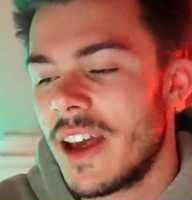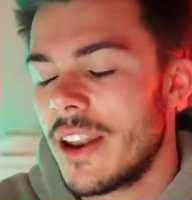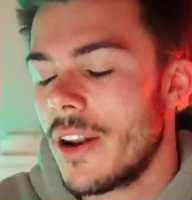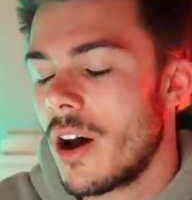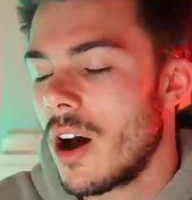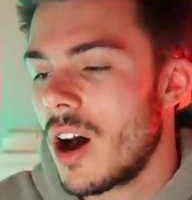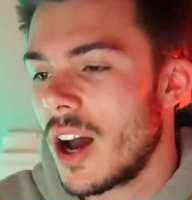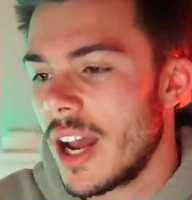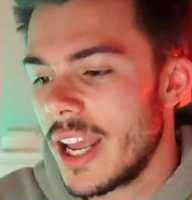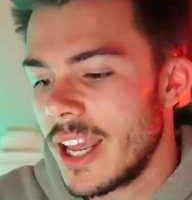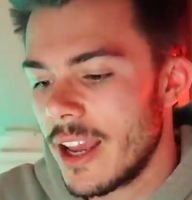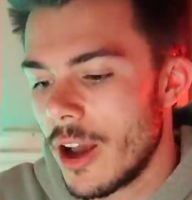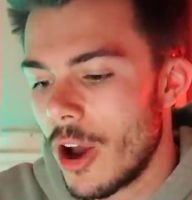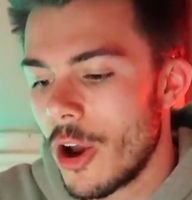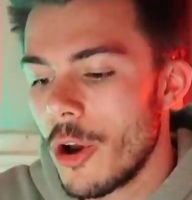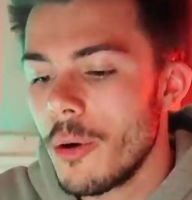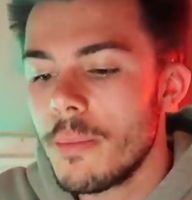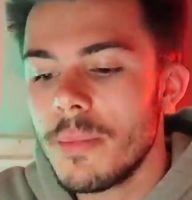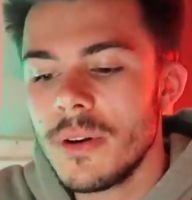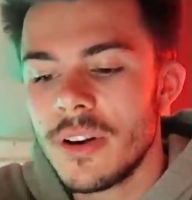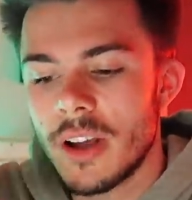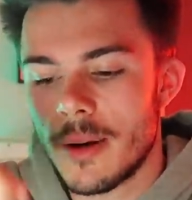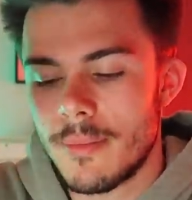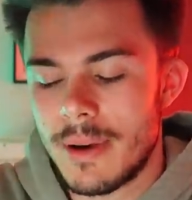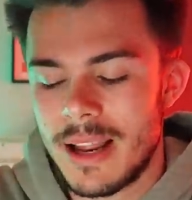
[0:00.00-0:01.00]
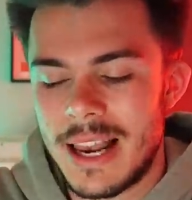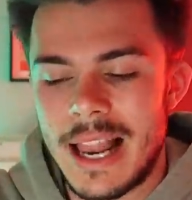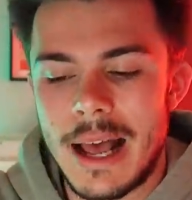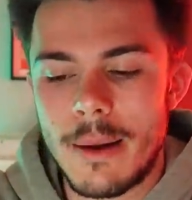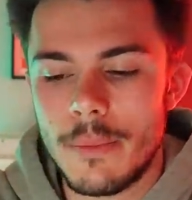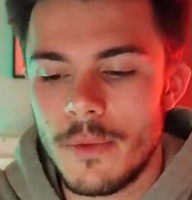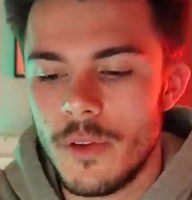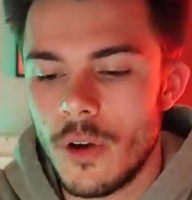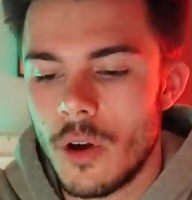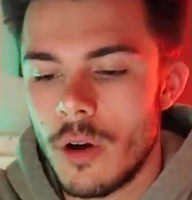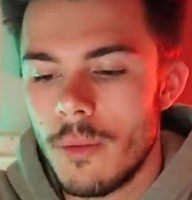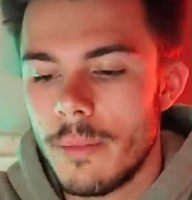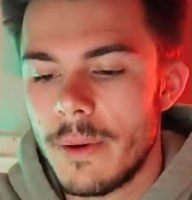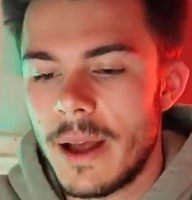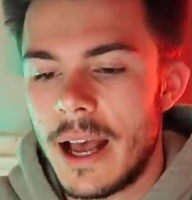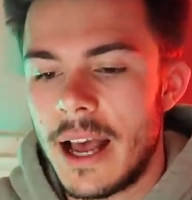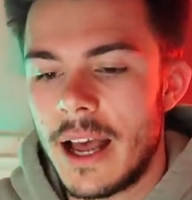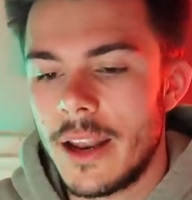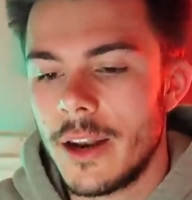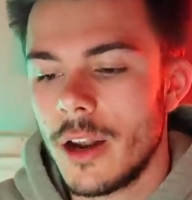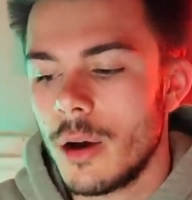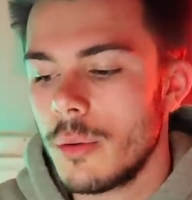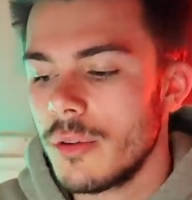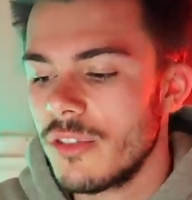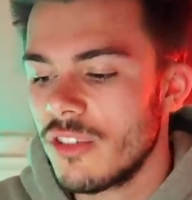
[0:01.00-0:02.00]
and I opened up my laptop
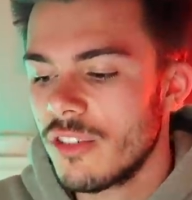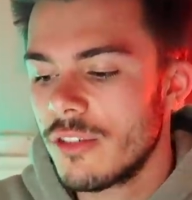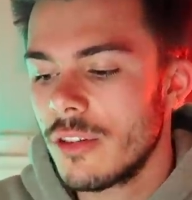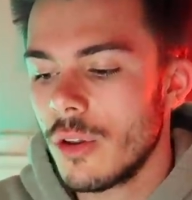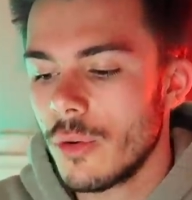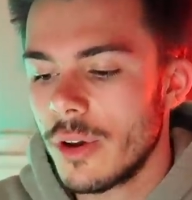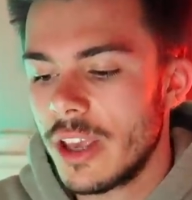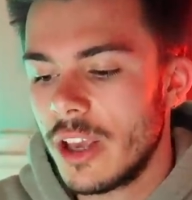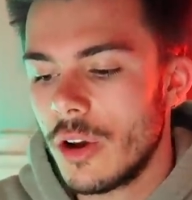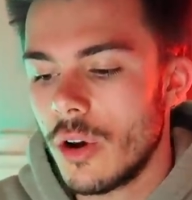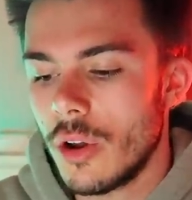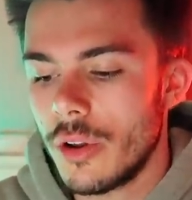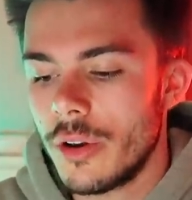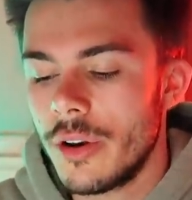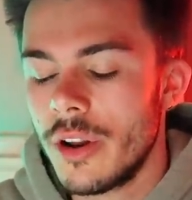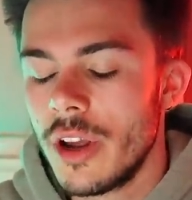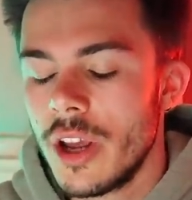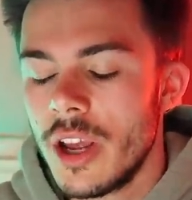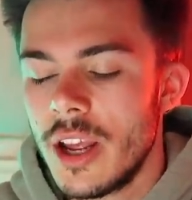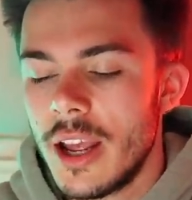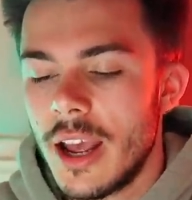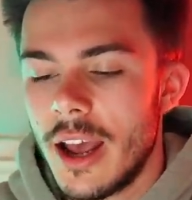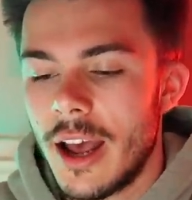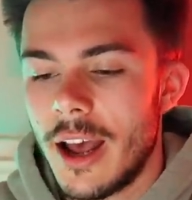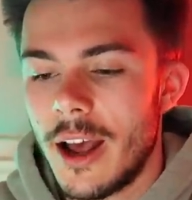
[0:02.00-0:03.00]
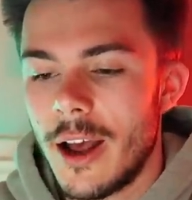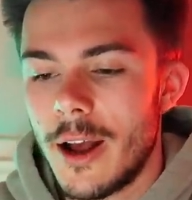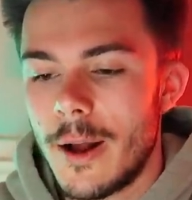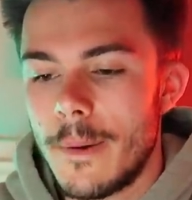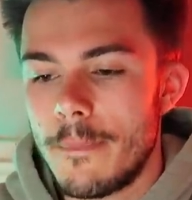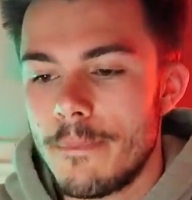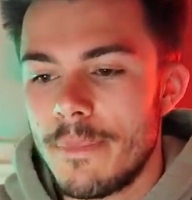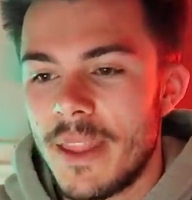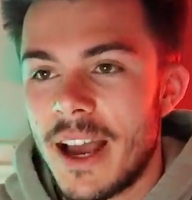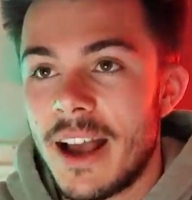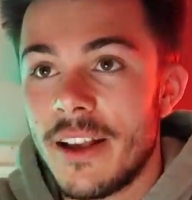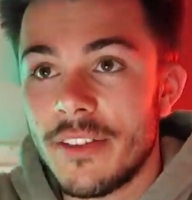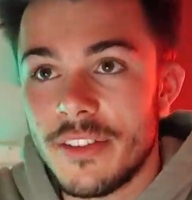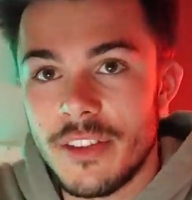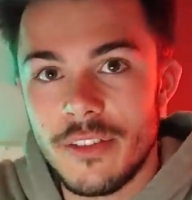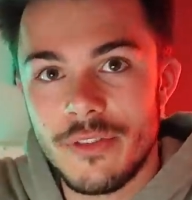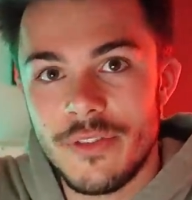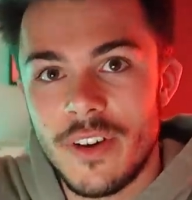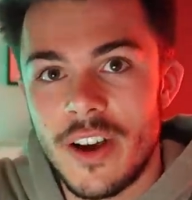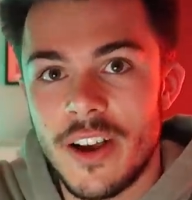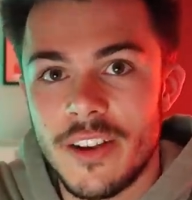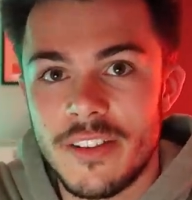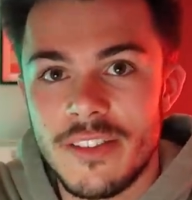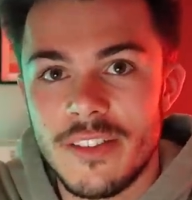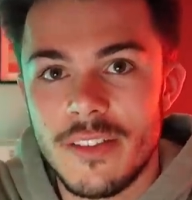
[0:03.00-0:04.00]
and I was just logging on um, as the
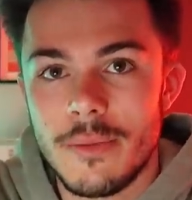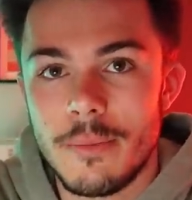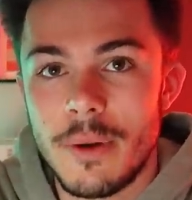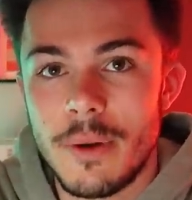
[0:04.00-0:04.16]
first